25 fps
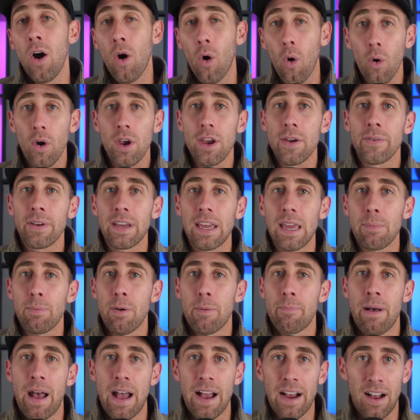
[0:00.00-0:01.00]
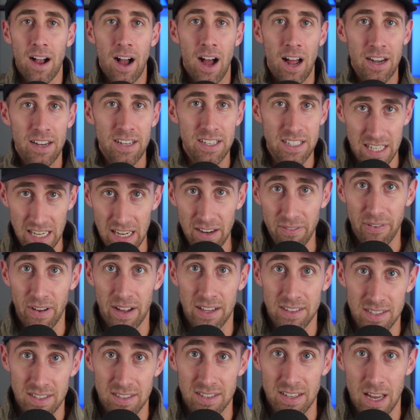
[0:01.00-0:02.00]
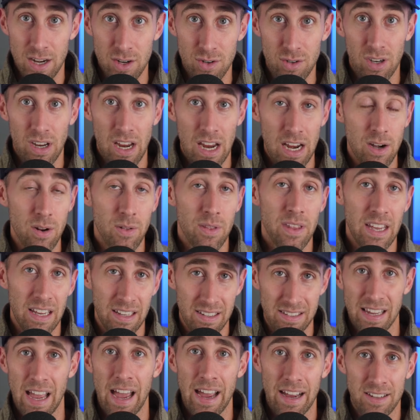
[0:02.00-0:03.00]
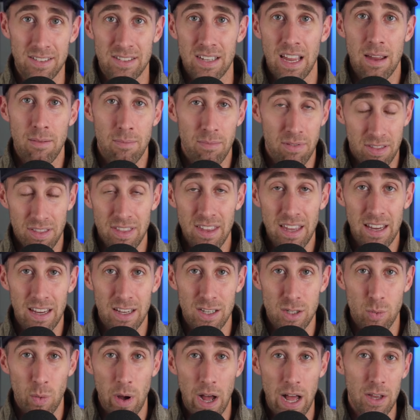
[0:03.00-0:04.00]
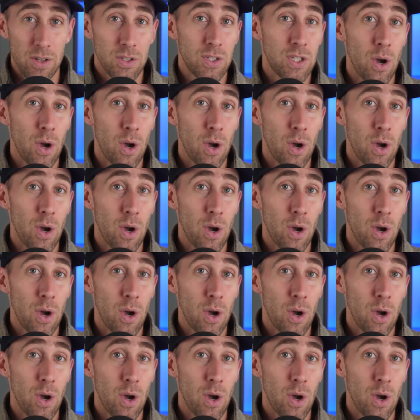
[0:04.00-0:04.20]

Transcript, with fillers: Or you can keep it back on defense, essentially, and do the exact same thing as well.